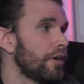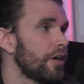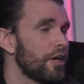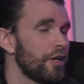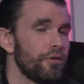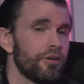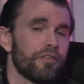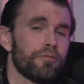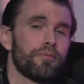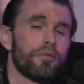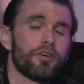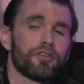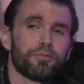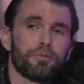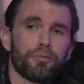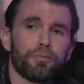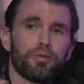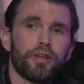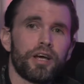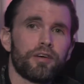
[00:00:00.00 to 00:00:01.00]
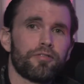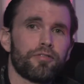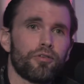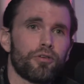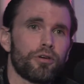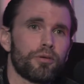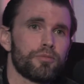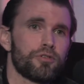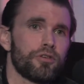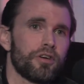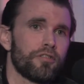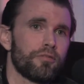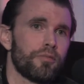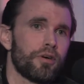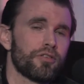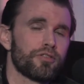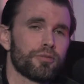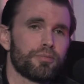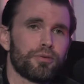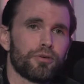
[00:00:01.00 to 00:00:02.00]
You have multiple platforms, you have
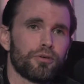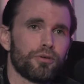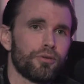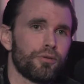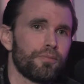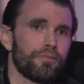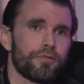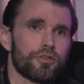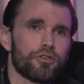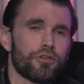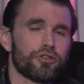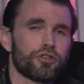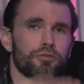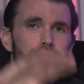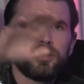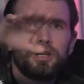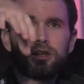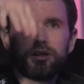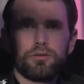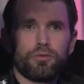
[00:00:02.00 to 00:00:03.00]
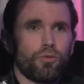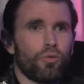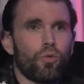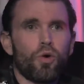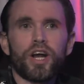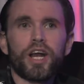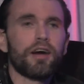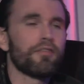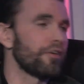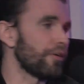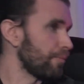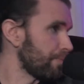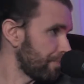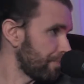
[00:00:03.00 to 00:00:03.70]
multiple social media, whatever.